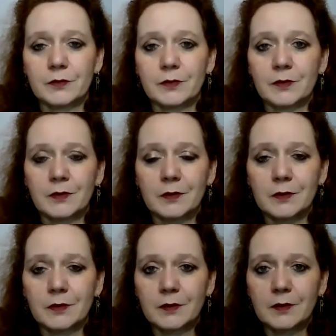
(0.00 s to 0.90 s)

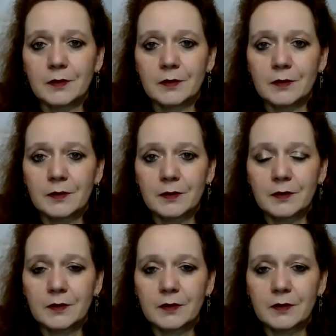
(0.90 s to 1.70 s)
(silence)